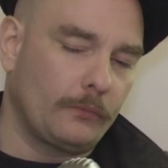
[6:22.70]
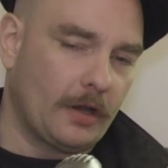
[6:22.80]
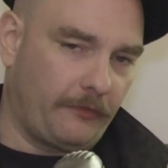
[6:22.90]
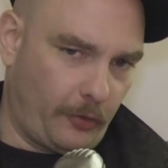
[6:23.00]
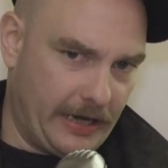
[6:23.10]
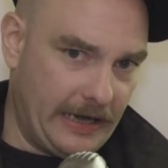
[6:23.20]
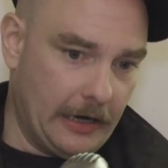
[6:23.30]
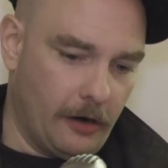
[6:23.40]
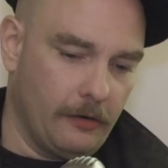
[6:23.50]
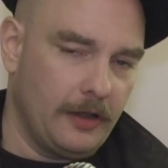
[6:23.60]
for
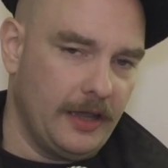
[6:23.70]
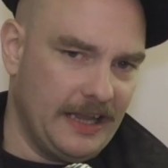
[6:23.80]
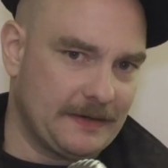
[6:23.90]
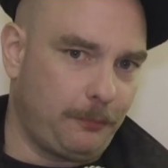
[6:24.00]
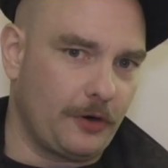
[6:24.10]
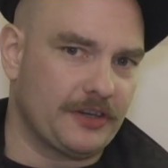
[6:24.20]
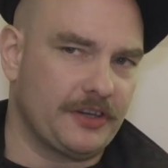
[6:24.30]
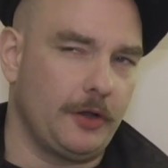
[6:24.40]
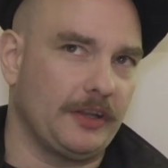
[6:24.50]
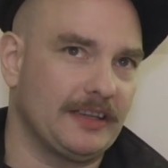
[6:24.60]
here, it's important to
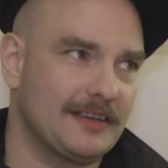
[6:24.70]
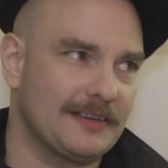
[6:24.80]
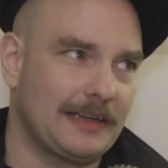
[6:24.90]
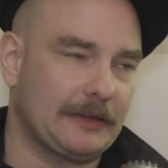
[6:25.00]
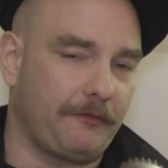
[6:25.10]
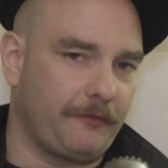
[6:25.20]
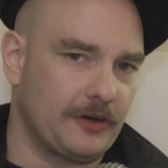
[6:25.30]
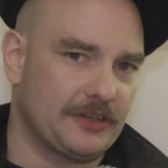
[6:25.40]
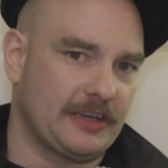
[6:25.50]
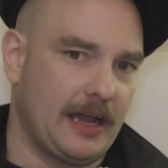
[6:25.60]
know that this is not the
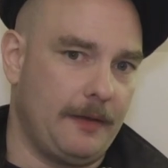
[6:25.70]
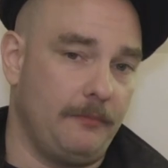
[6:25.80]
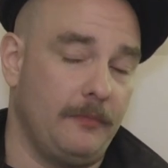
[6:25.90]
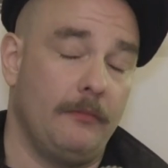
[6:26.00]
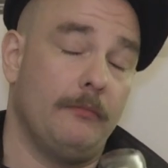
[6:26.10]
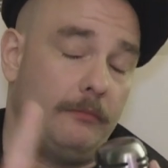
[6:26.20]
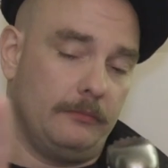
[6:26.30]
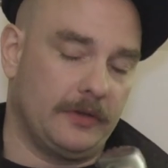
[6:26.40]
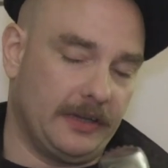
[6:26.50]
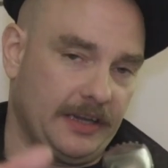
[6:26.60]
first time,
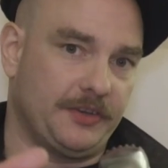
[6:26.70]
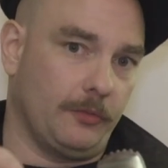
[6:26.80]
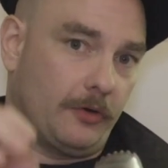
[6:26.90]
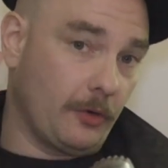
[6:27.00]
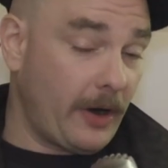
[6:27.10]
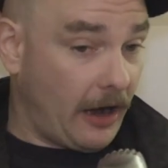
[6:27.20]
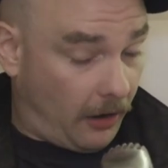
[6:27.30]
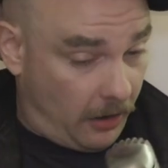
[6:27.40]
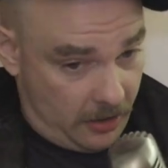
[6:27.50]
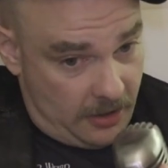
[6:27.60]
in case you weren't aware,
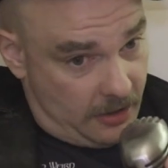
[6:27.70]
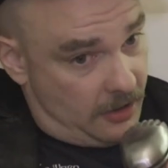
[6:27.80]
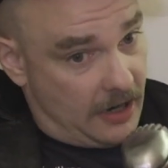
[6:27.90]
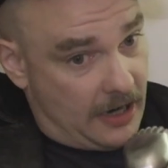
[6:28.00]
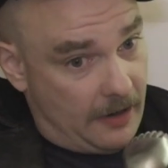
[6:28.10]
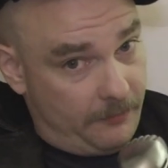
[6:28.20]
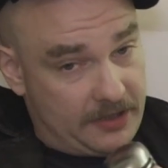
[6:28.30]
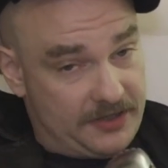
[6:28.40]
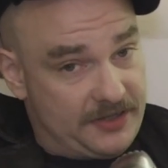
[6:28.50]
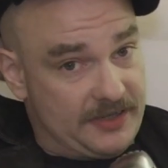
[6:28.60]
because um,
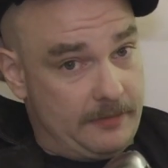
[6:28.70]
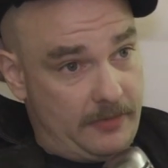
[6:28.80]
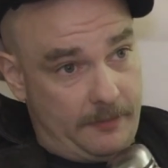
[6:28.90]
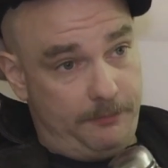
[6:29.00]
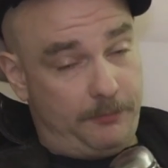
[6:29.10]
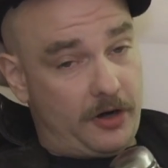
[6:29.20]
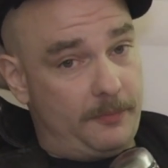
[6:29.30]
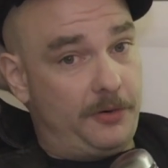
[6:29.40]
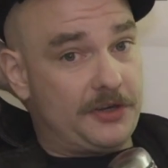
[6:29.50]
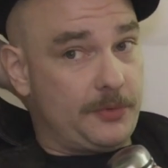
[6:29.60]
this is a, a, part of the
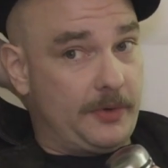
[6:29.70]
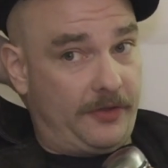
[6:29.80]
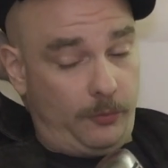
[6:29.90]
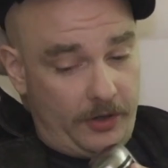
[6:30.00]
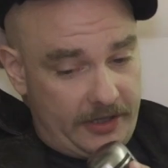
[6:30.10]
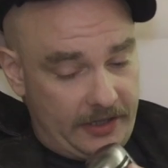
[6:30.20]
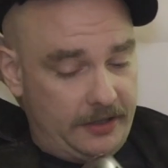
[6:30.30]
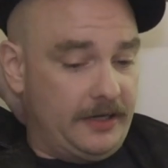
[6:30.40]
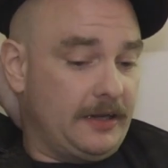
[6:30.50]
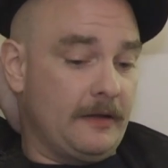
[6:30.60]
push with One D and
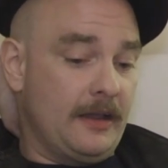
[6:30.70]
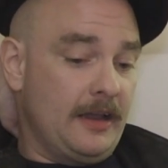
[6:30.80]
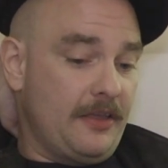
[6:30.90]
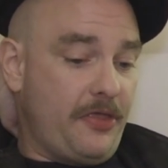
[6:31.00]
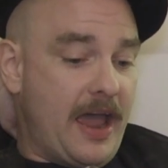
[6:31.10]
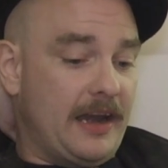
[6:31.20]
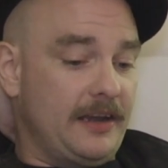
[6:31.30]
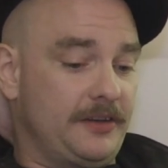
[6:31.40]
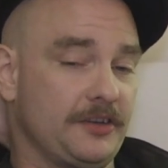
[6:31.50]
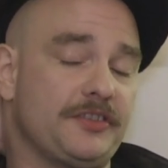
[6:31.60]
D, that
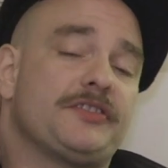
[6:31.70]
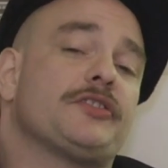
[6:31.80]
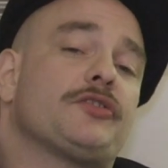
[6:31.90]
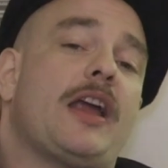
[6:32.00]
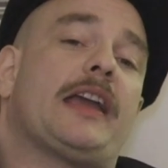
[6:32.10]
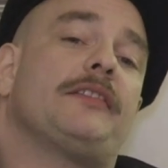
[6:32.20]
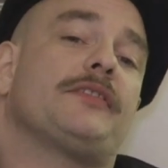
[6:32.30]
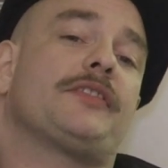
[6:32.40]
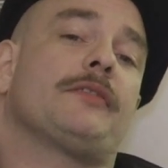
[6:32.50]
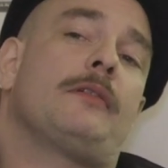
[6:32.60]
Dungeons and
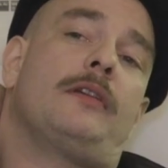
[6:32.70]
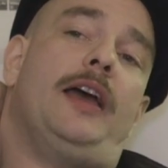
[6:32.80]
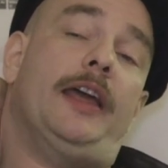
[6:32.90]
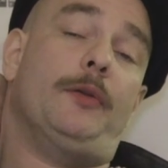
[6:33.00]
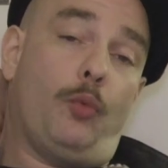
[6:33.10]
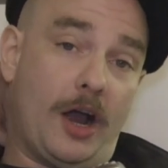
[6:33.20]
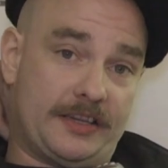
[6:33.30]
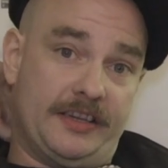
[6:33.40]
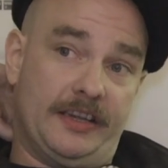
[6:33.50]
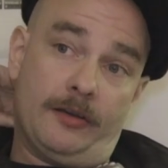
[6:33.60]
Dragons and
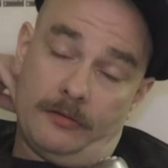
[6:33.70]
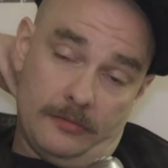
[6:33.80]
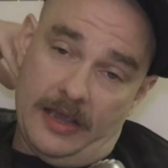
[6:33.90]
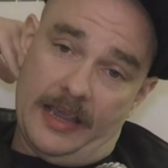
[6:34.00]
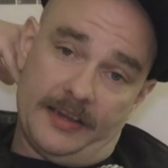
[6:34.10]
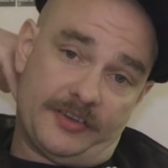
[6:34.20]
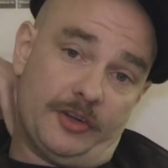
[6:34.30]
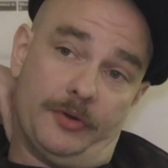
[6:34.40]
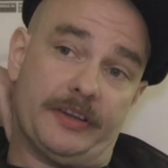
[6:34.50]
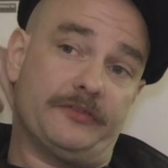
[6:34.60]
WotC, as uh,
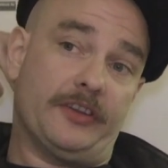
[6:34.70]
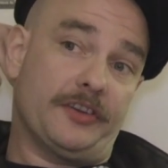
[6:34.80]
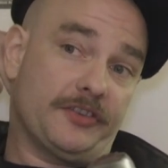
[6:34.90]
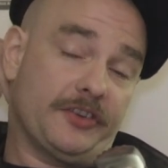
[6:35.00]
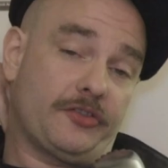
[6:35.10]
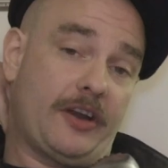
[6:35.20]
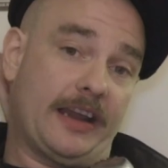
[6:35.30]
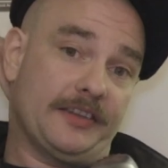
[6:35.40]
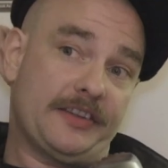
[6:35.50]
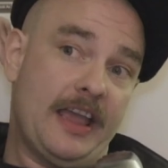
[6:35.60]
stewards of Dungeons and
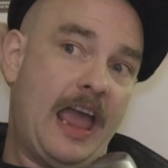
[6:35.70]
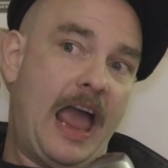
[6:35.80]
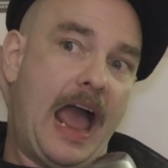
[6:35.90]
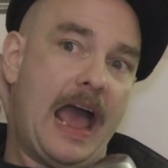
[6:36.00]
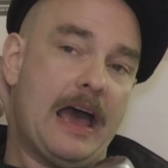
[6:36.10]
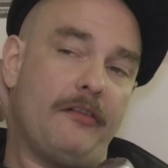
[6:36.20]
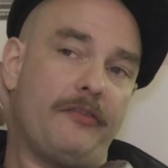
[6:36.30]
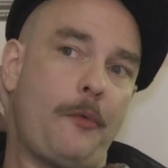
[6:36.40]
Dragons, have